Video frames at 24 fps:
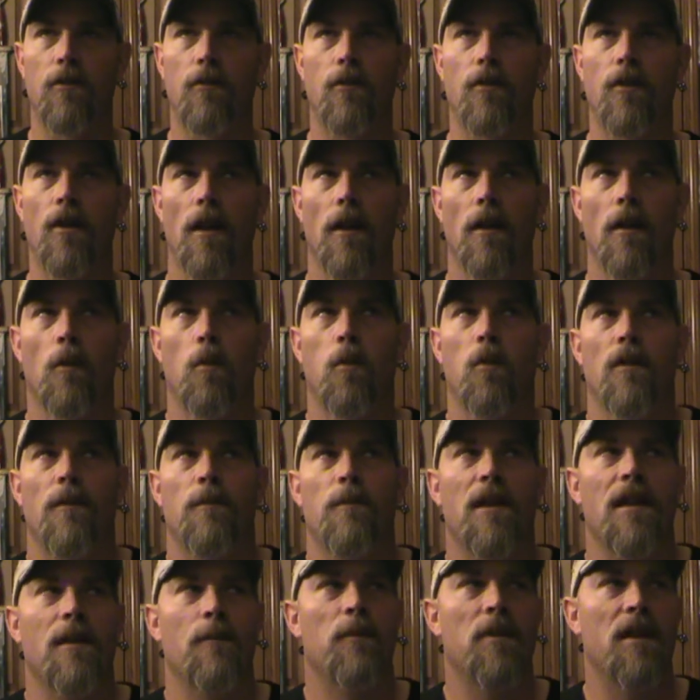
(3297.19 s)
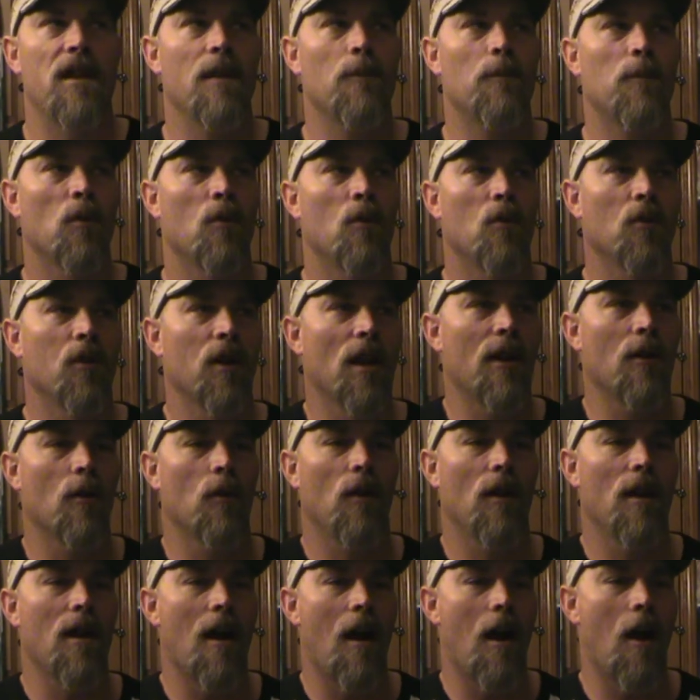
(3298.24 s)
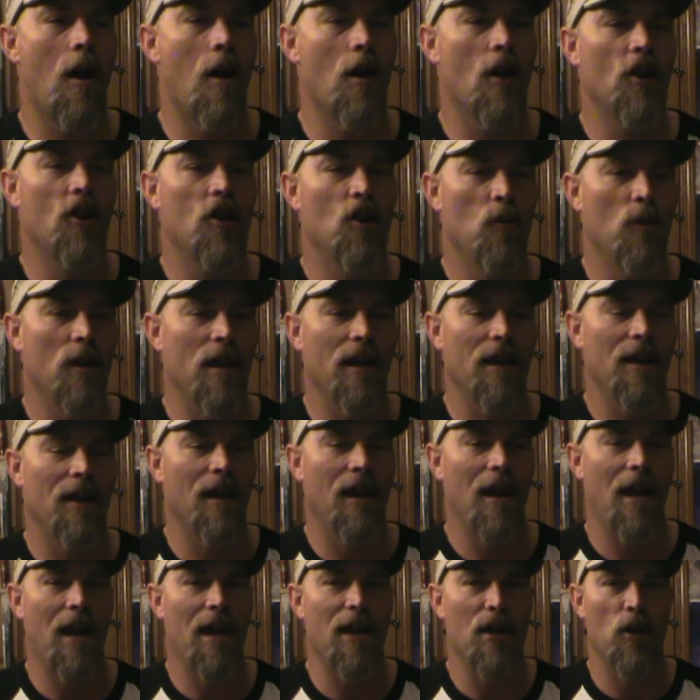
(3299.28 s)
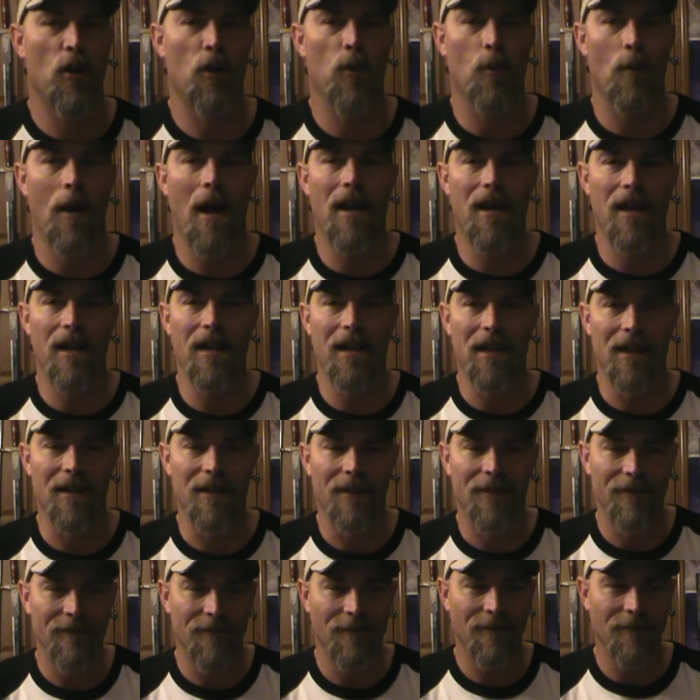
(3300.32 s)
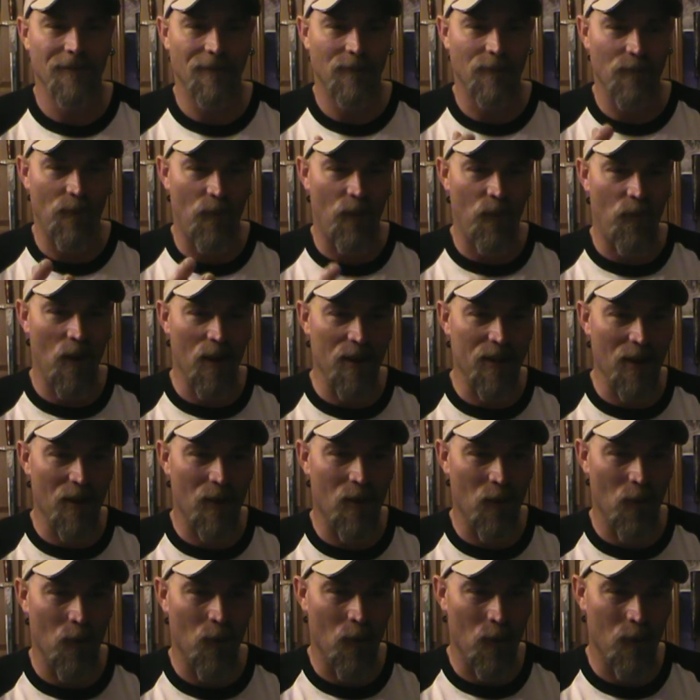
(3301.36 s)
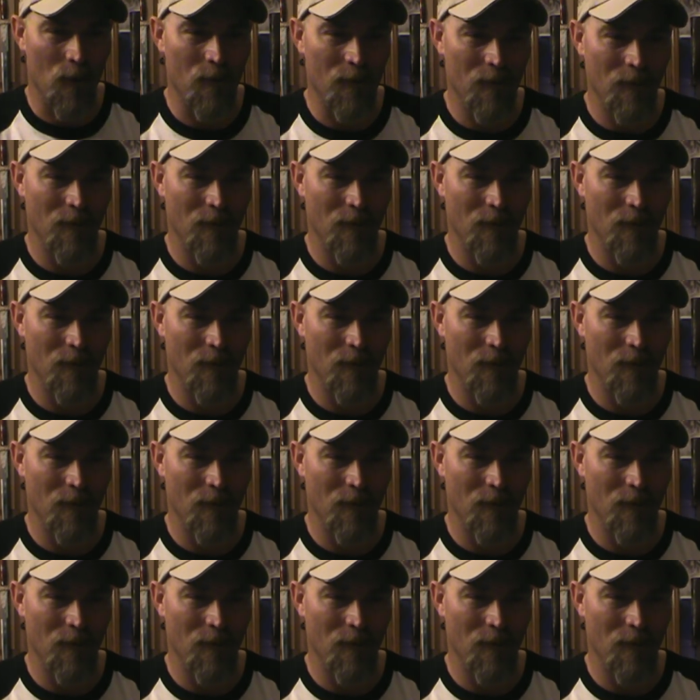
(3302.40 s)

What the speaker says: there would be people literally arguing and threatening physical